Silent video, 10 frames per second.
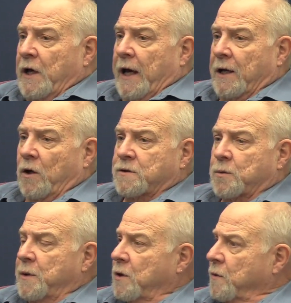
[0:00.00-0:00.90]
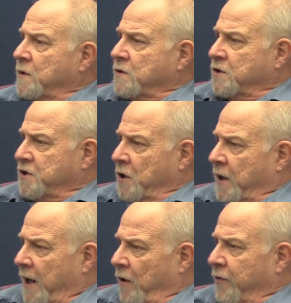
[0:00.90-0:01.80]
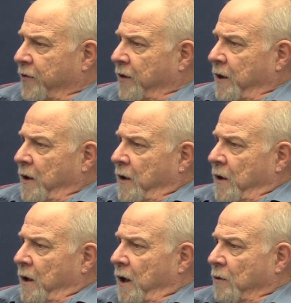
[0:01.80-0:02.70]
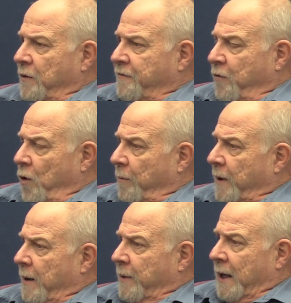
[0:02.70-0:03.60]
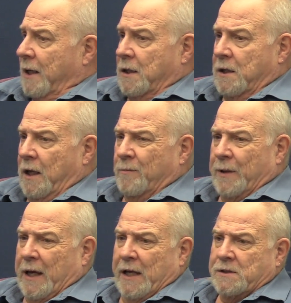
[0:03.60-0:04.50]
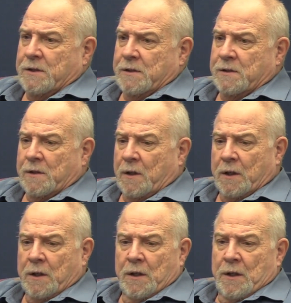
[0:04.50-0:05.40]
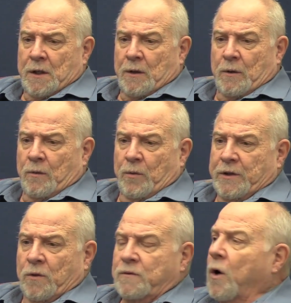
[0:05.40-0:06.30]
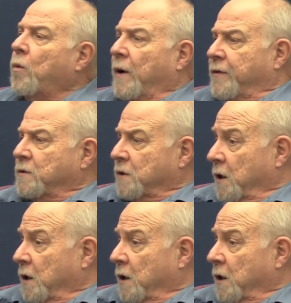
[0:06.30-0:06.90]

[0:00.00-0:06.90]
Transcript: And also we know there's a shared health reform coming in, and the implications are, we don't know what those are going to be.